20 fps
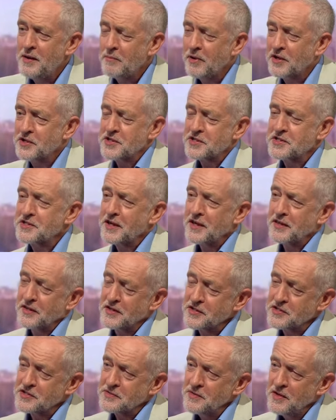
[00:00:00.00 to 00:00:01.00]
But I just say
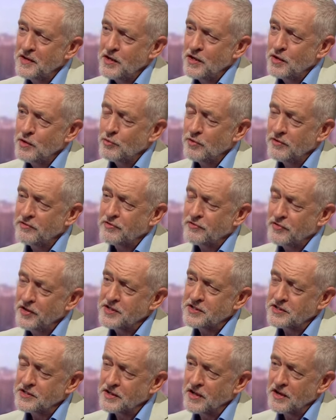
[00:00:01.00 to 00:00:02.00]
this. We've
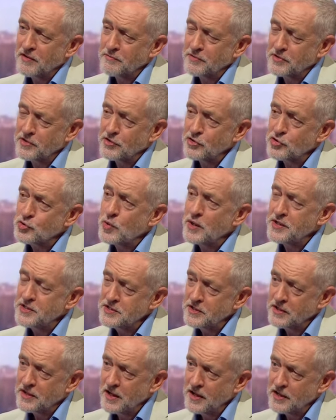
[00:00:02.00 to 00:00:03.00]
defeated the government on
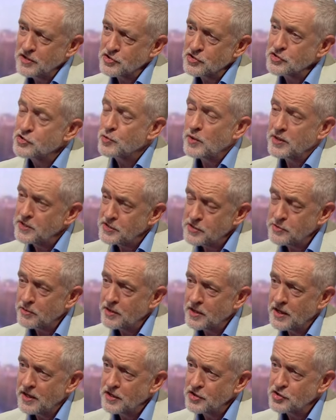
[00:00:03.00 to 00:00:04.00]
20 occasions, 22
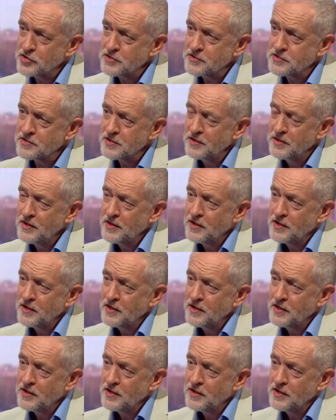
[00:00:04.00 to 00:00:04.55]
occasions.